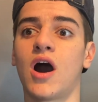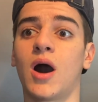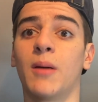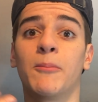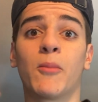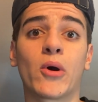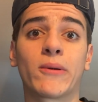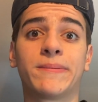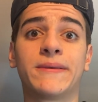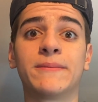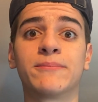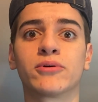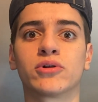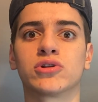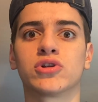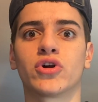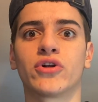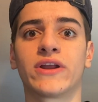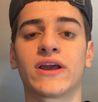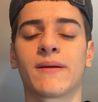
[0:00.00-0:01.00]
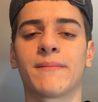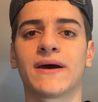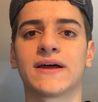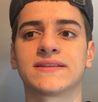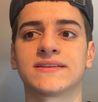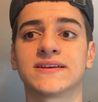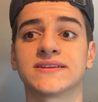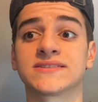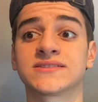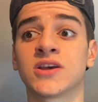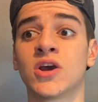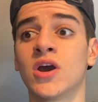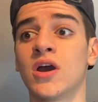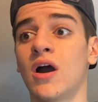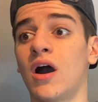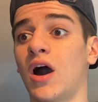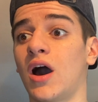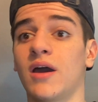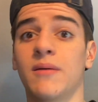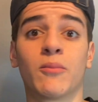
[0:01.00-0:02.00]
More people learning about this
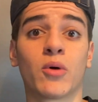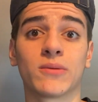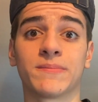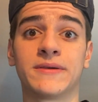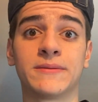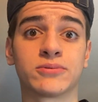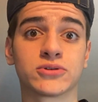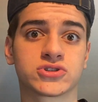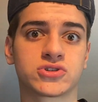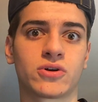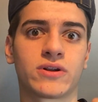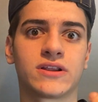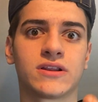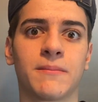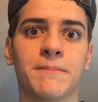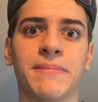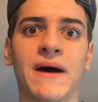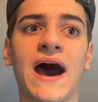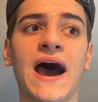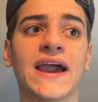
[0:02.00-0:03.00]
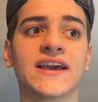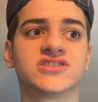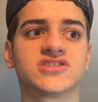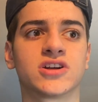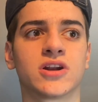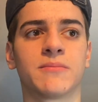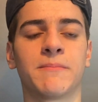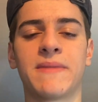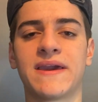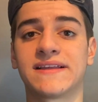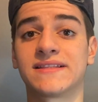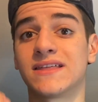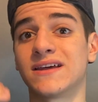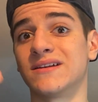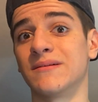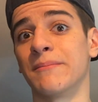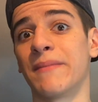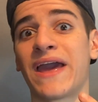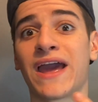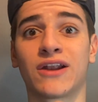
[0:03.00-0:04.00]
and more people starting to buy is going to make the
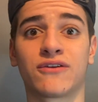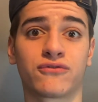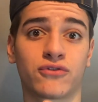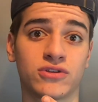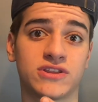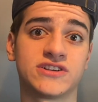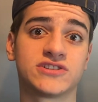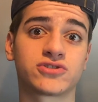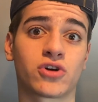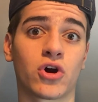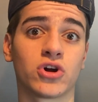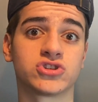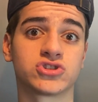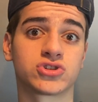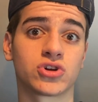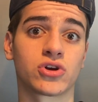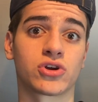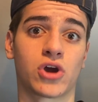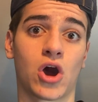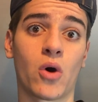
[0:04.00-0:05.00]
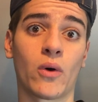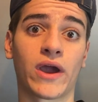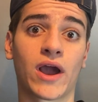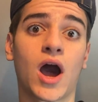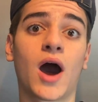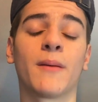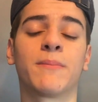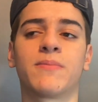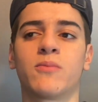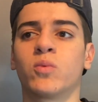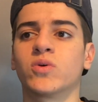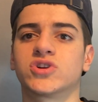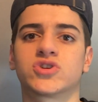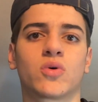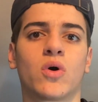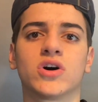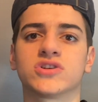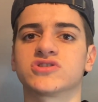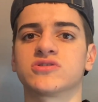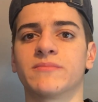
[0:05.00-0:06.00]
demand for these cards start going up, which
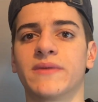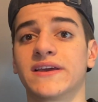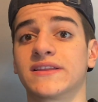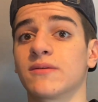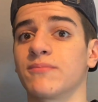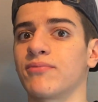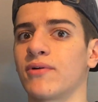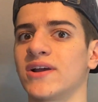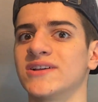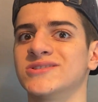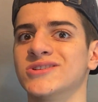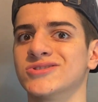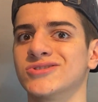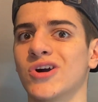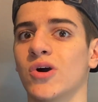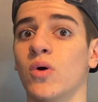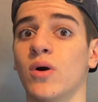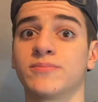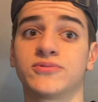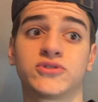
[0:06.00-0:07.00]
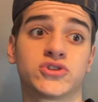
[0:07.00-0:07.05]
will also make the prices go up